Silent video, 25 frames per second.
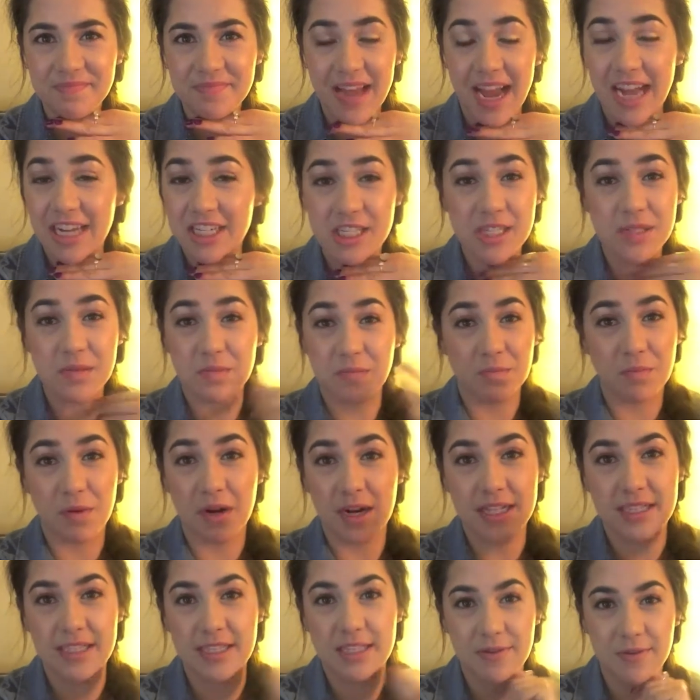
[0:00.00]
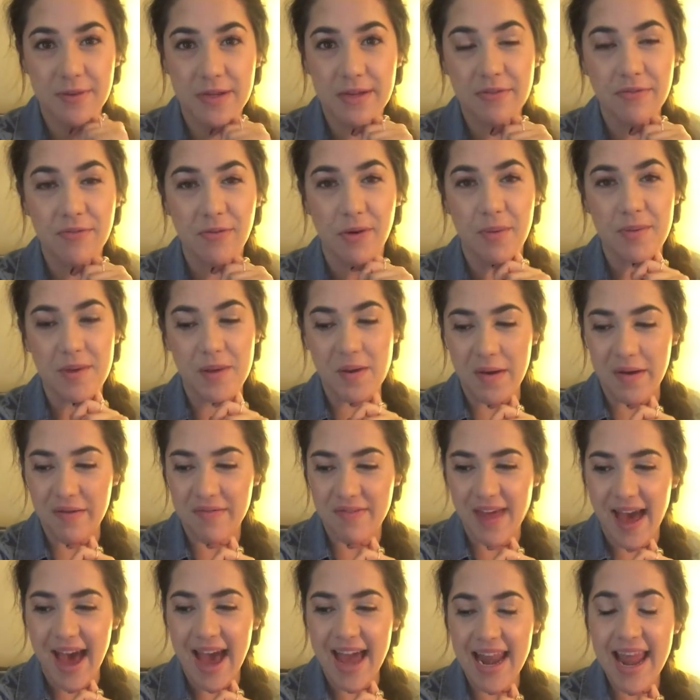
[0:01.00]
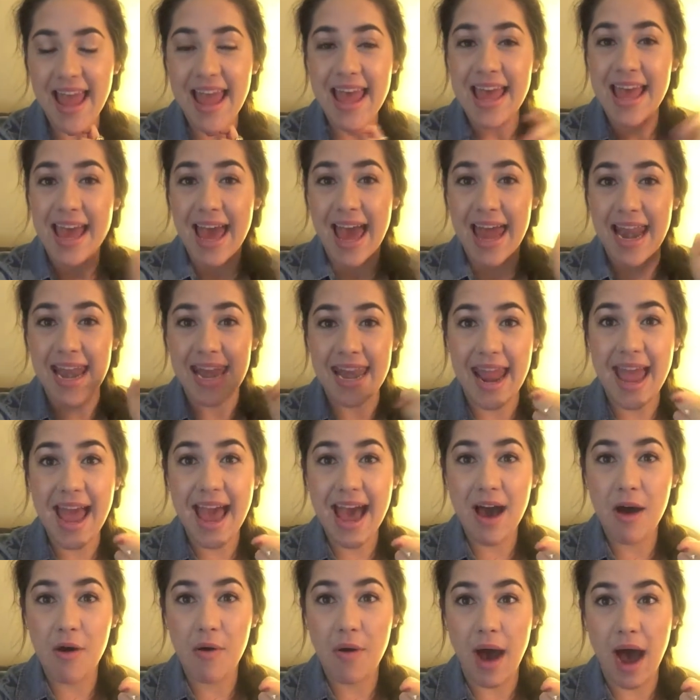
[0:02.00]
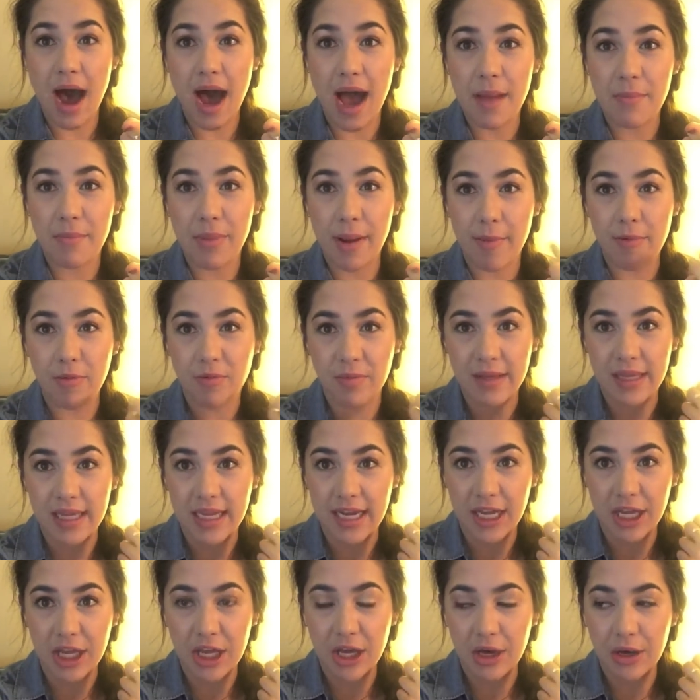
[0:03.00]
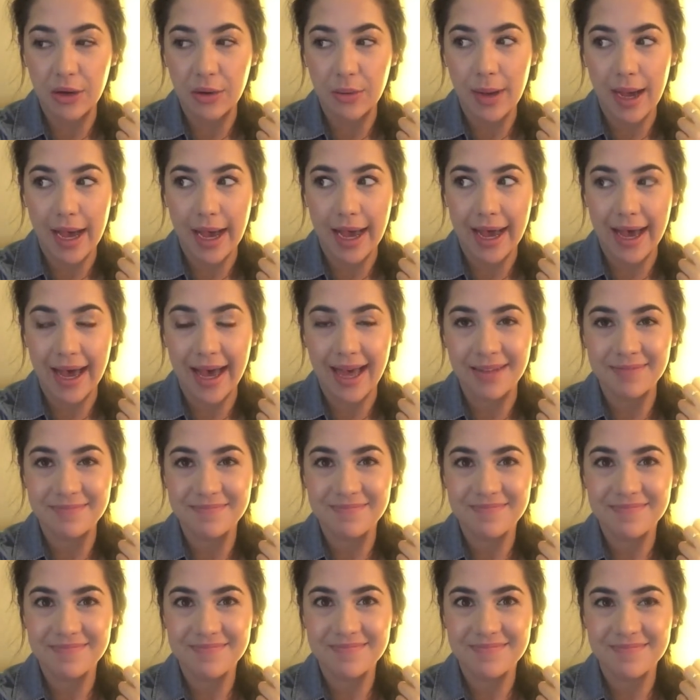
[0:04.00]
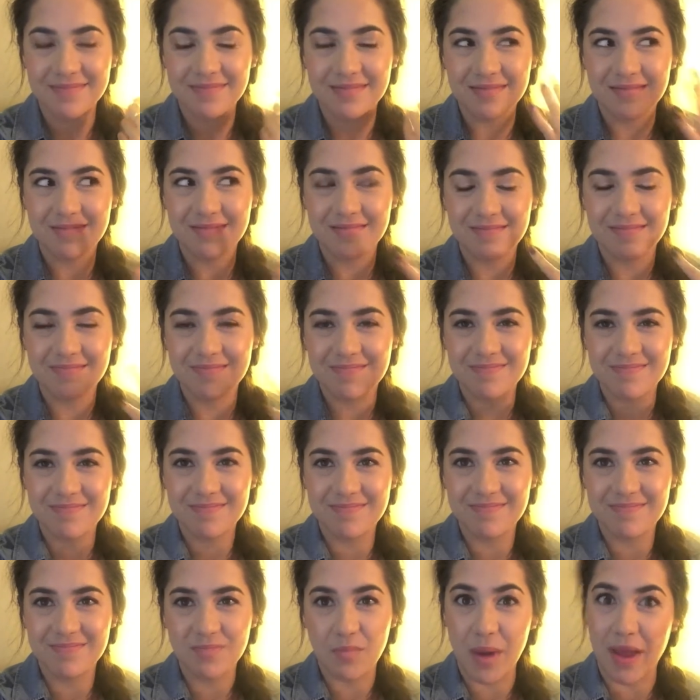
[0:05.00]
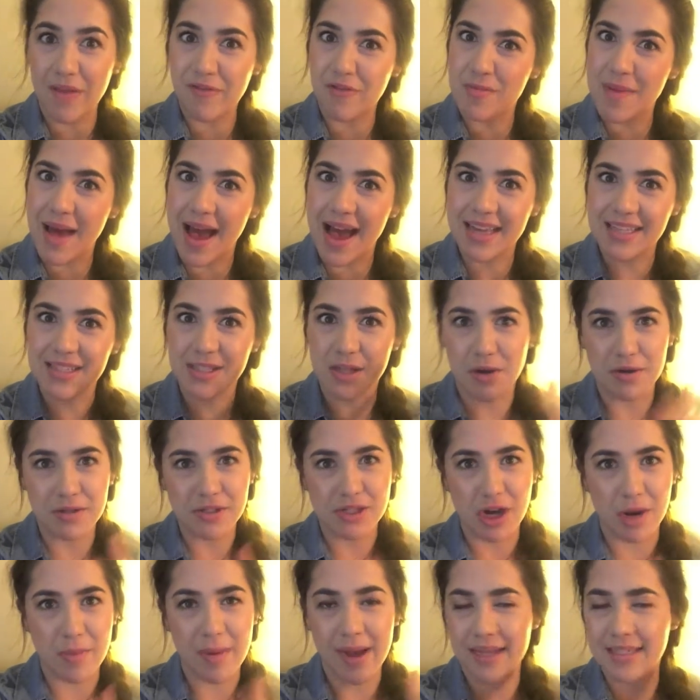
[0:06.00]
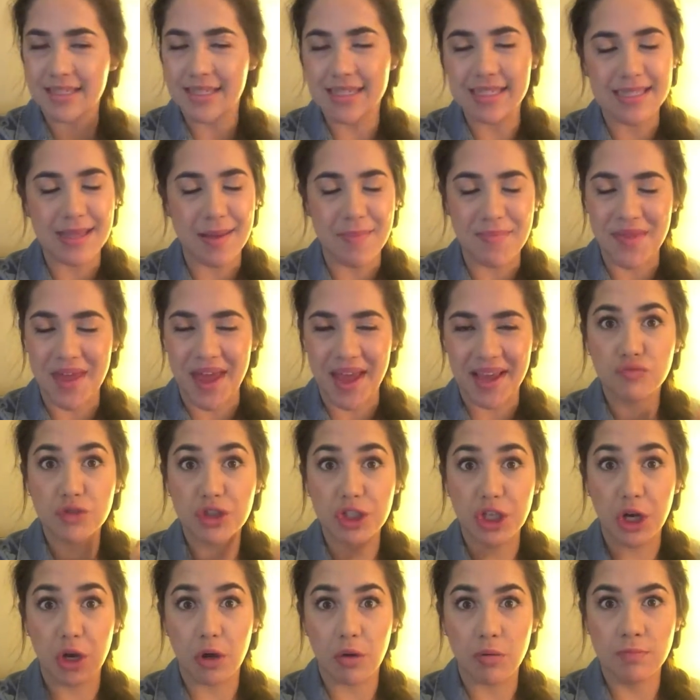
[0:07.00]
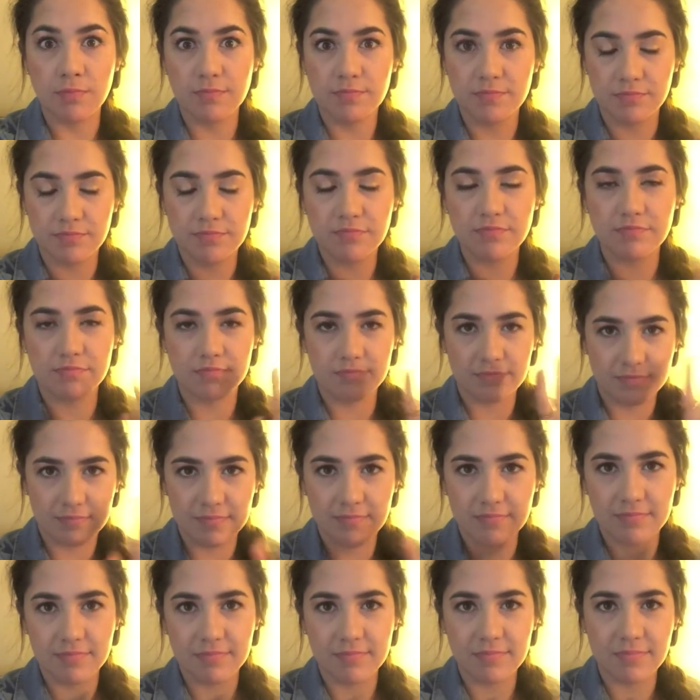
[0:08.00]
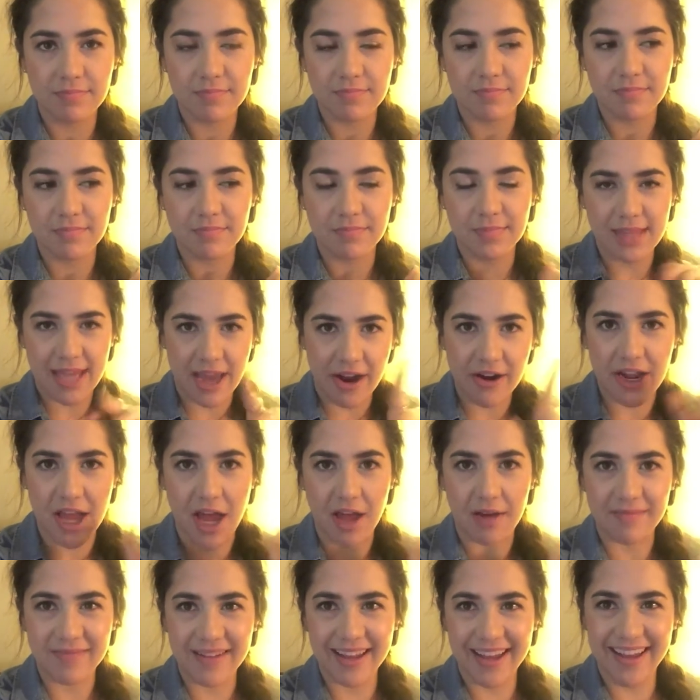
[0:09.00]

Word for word: I just wanted to inform you of that. And now I'm probably gonna go uh, wait for Max, go to Starbucks, something. So carry on.